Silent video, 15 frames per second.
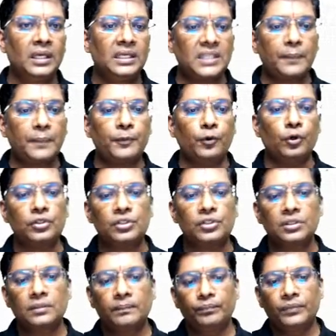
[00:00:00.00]

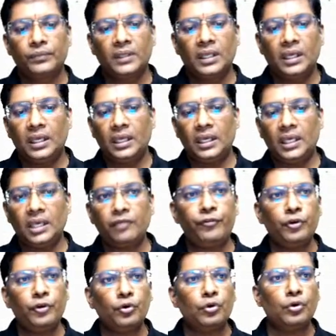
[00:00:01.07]
Suppose if
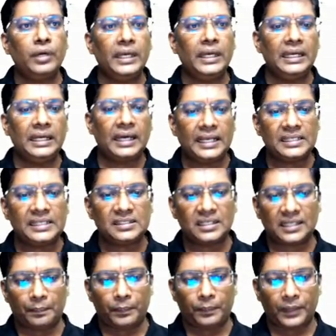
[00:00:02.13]
you increase the
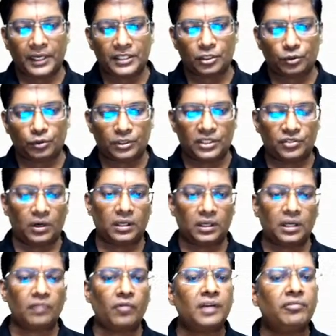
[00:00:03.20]
temperature to this
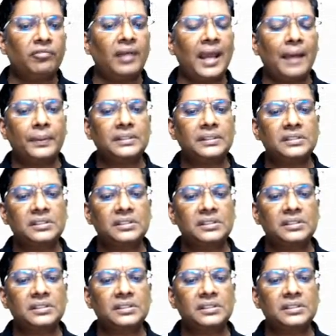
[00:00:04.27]
water, what will happen?